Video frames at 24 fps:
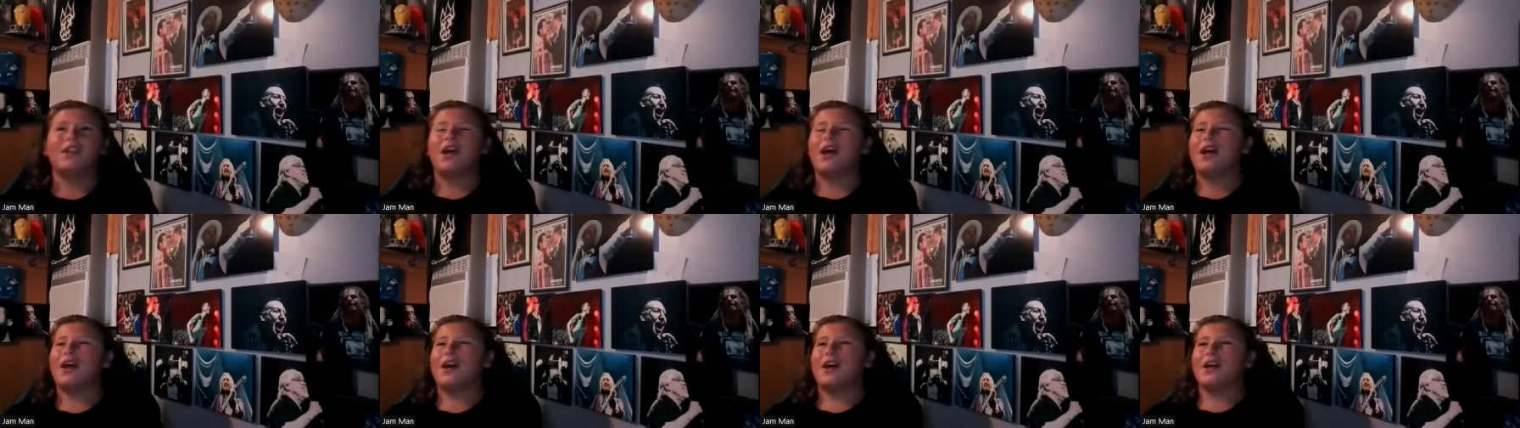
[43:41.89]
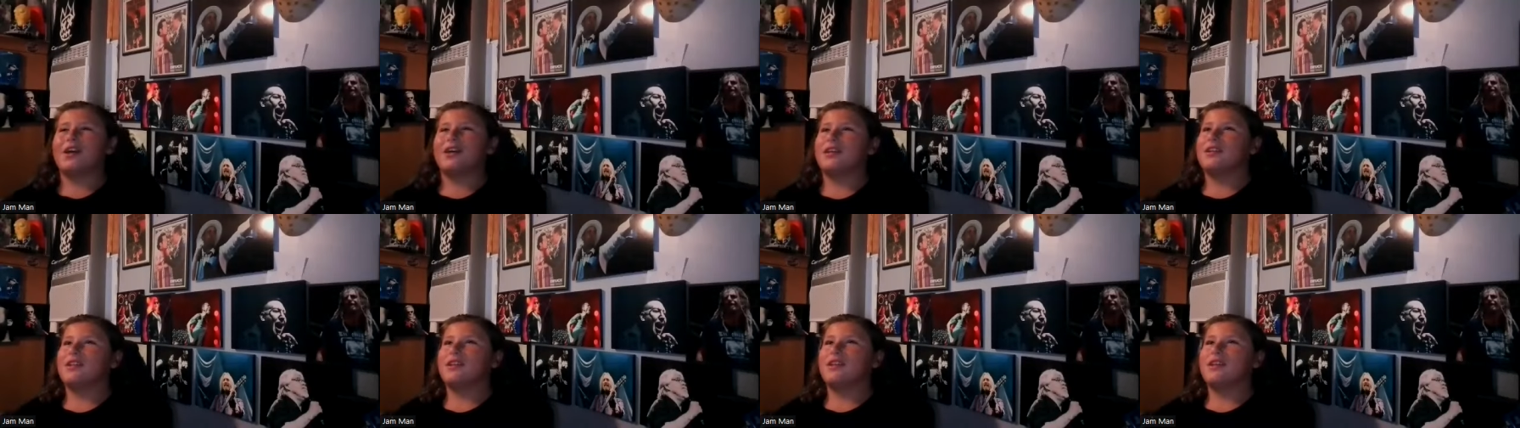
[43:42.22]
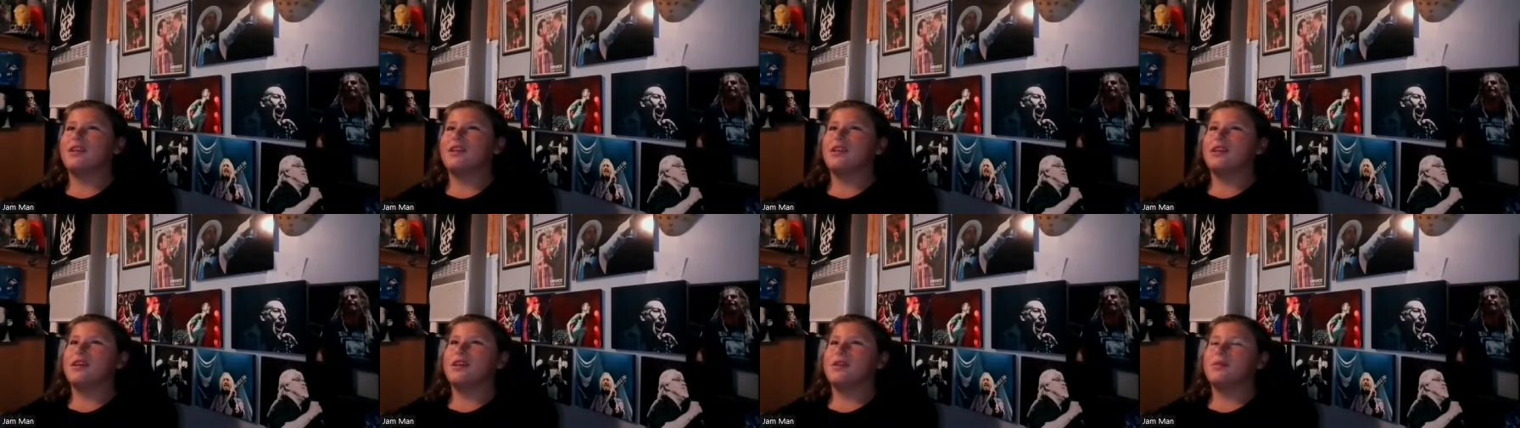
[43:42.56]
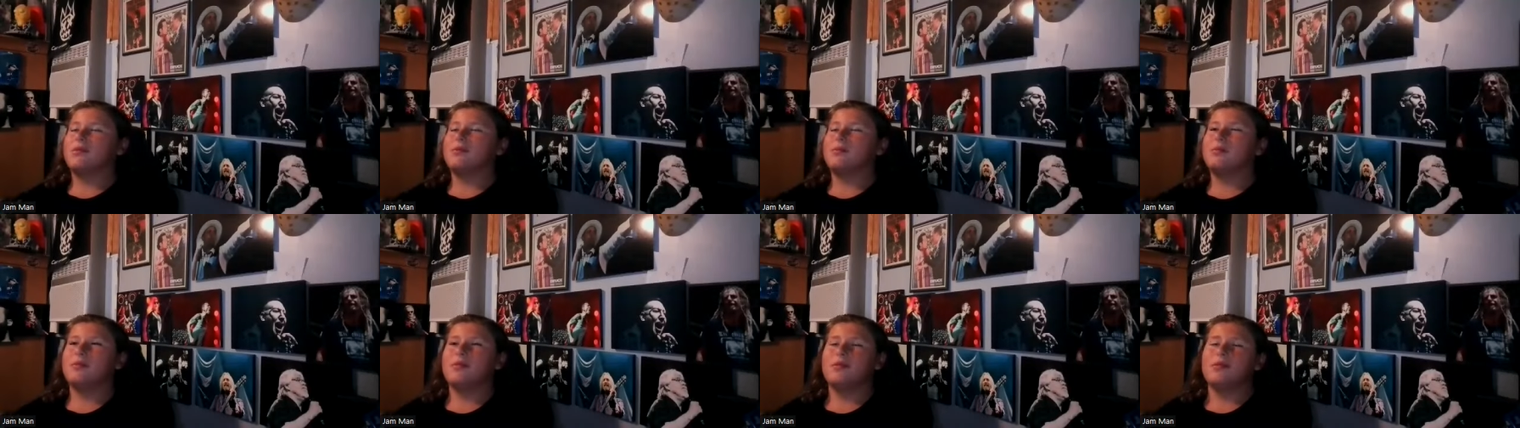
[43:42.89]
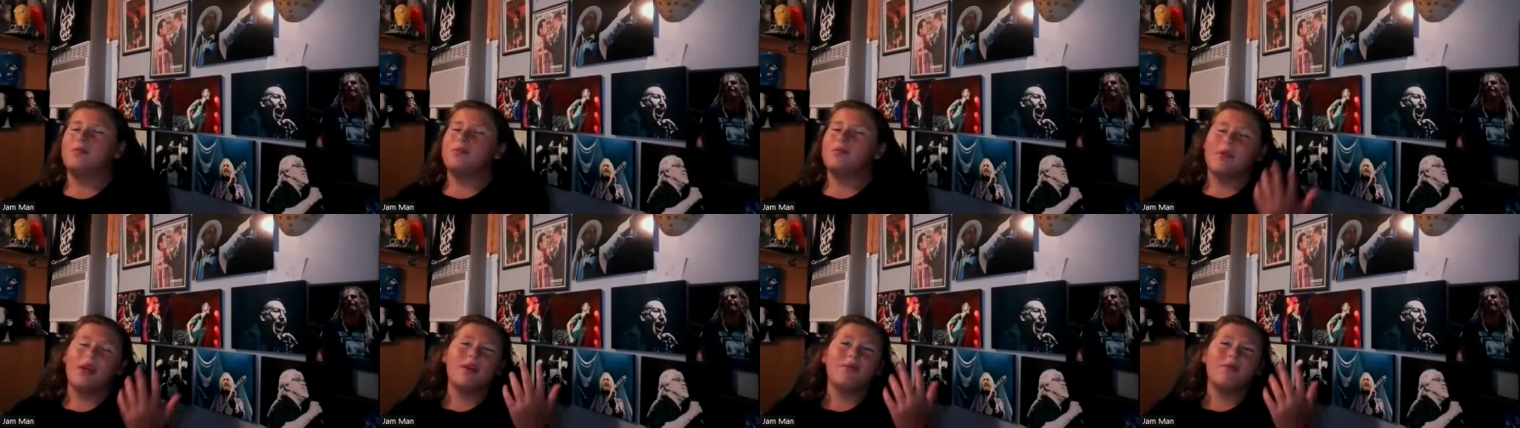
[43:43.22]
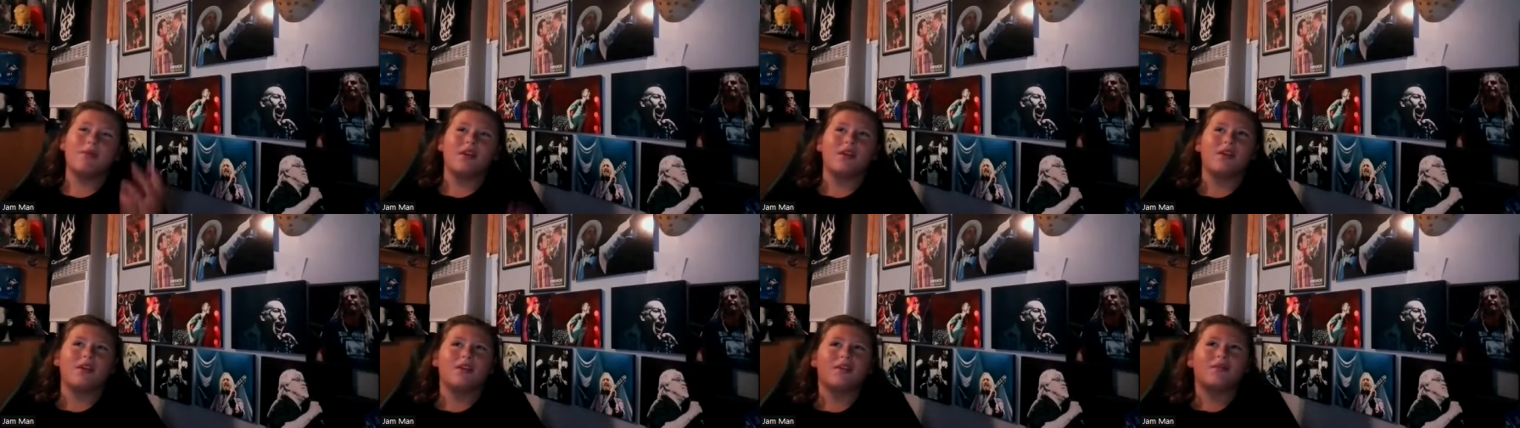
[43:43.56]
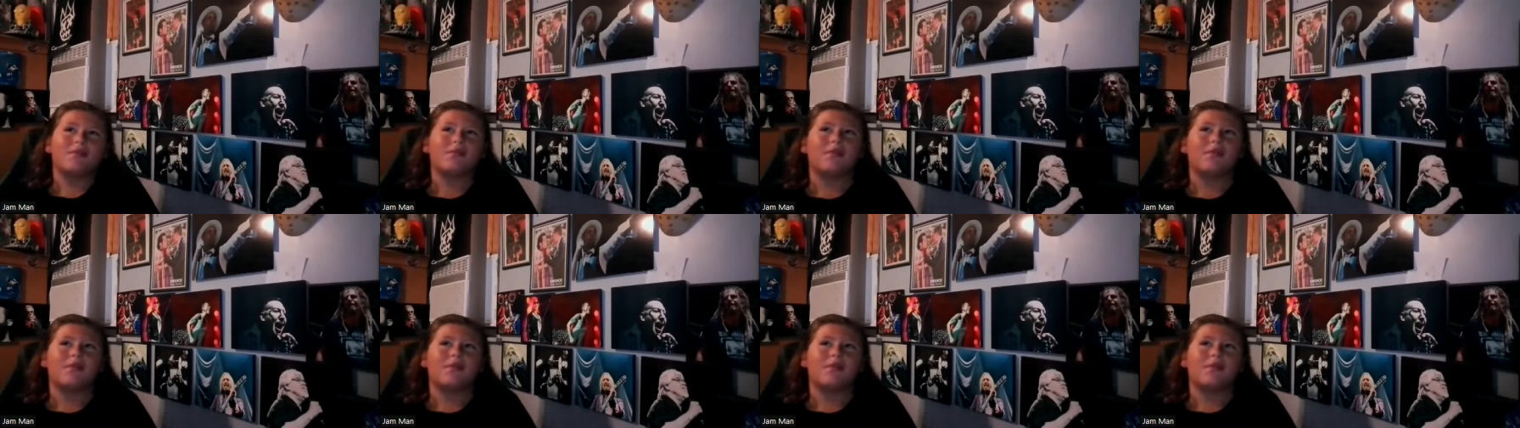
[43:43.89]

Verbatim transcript: Uh, uh, maybe,